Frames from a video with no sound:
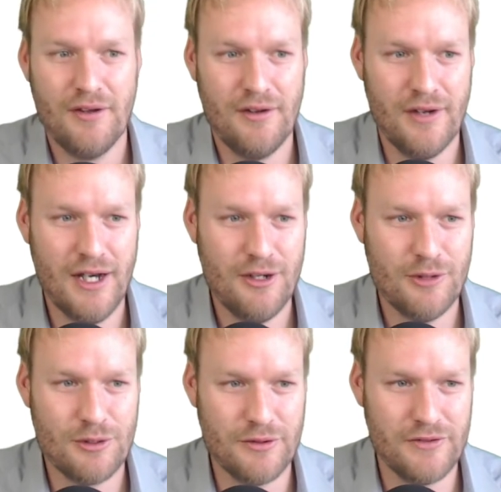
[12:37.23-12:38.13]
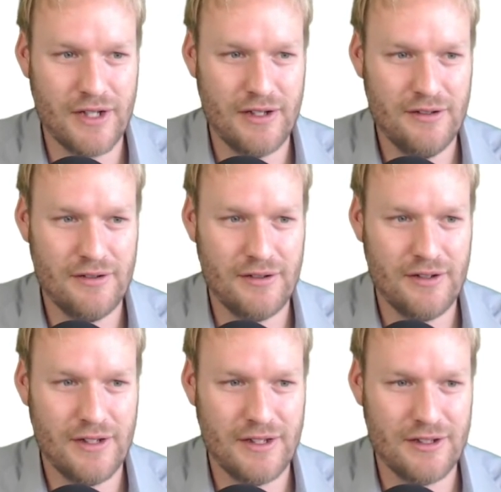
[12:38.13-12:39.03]
Now what we've done
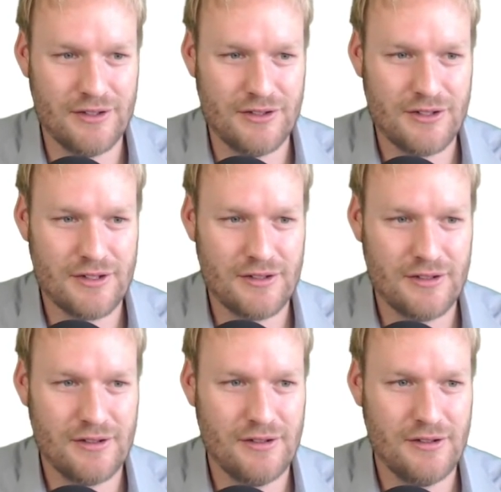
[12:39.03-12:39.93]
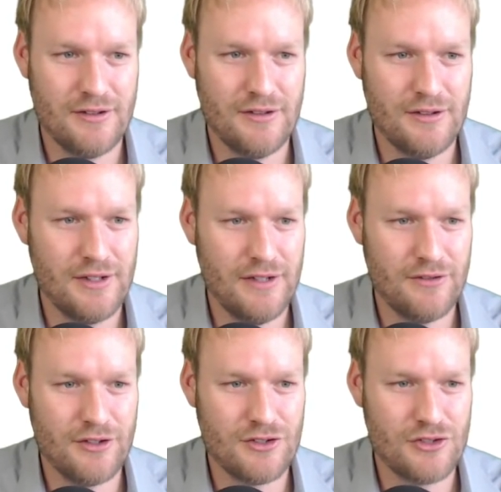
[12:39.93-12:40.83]
is I've
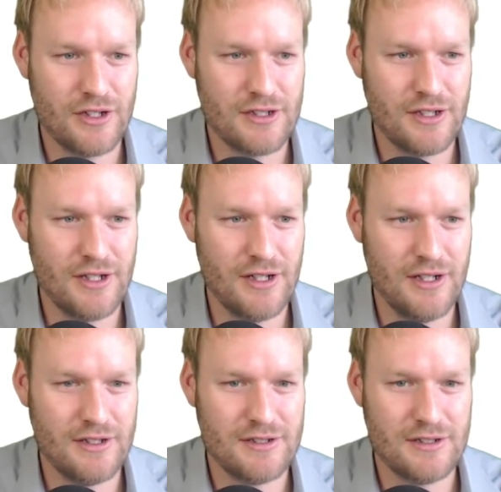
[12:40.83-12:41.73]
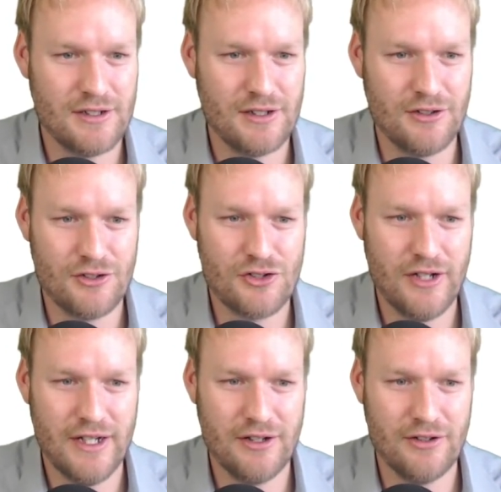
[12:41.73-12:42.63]
constructed a nice little
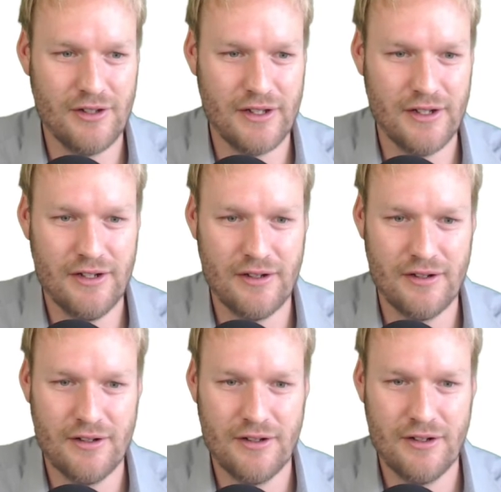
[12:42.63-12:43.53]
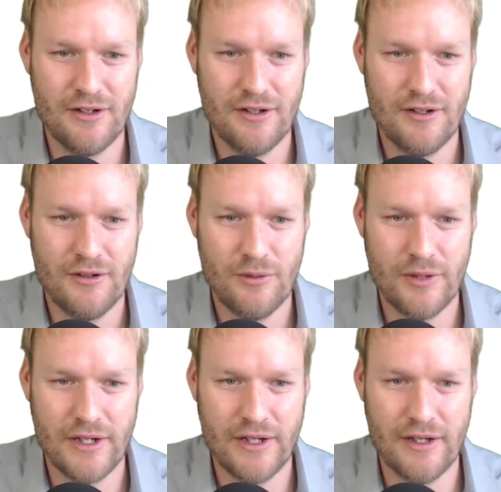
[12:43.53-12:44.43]
triangle here
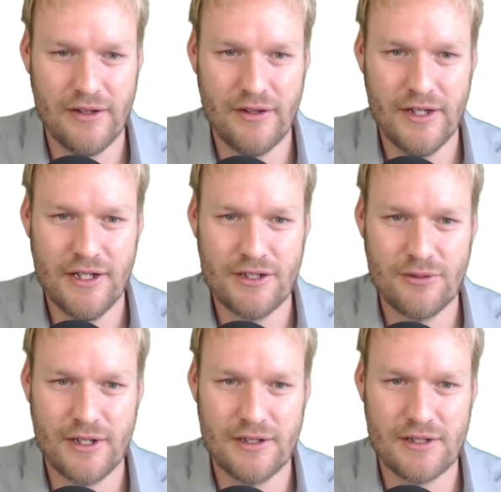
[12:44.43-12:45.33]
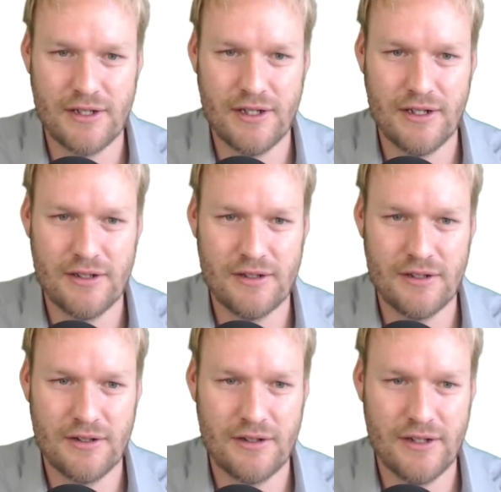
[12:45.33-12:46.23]
where there's one side,
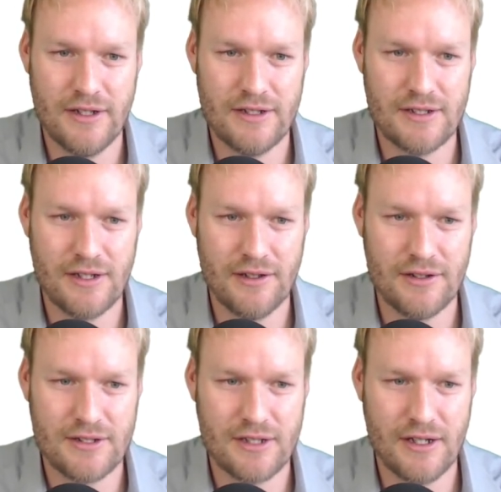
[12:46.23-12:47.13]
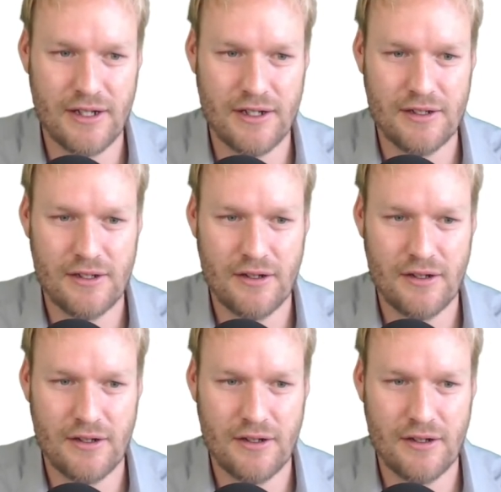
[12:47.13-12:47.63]
there's another side,